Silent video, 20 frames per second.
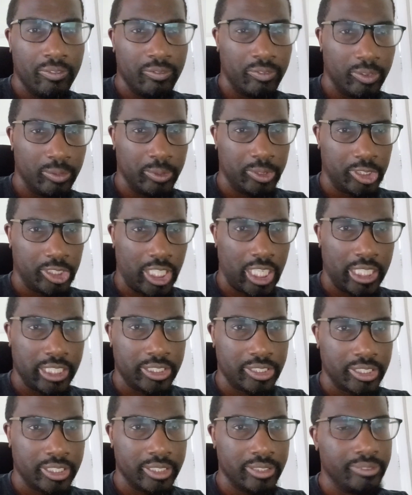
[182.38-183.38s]

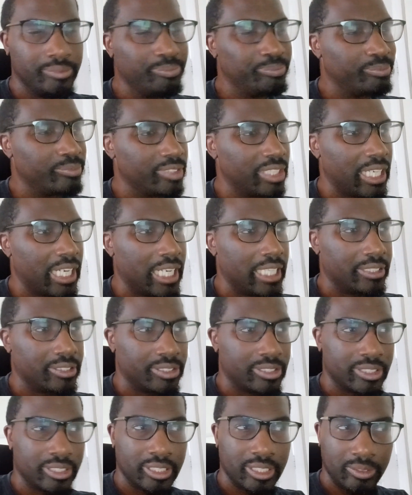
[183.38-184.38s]
Richarlison
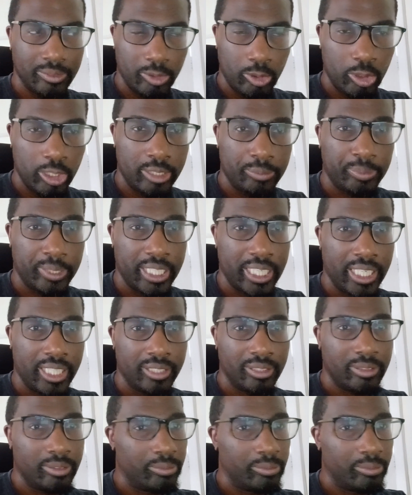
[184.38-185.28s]
and Højbjerg,